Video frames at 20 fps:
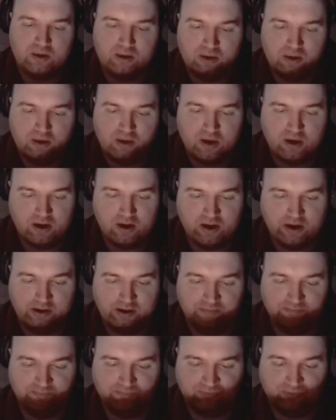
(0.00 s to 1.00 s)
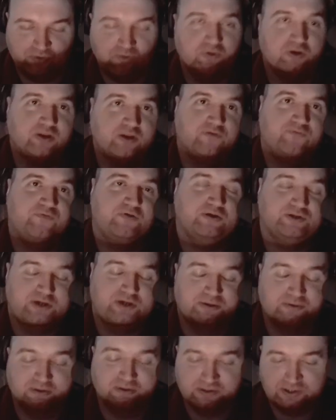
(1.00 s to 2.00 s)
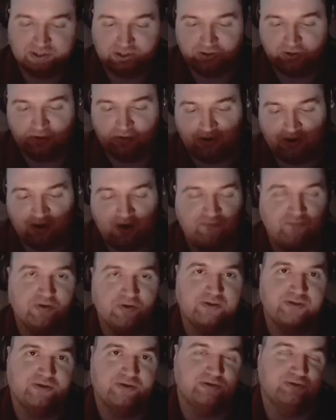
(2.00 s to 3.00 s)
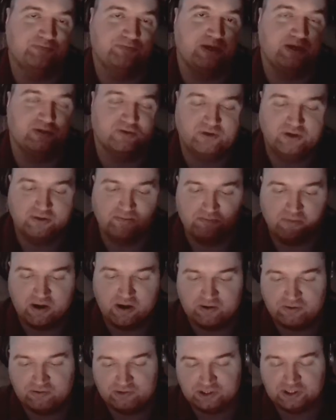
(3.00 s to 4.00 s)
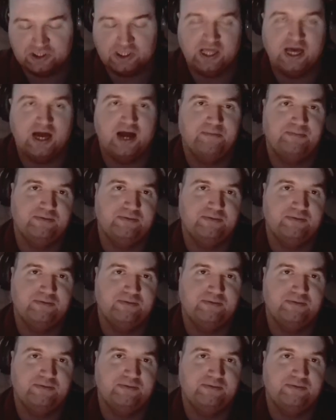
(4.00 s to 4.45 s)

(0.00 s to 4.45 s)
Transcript: Alright, well, the first thing I'm going to start off with is basically Microslop.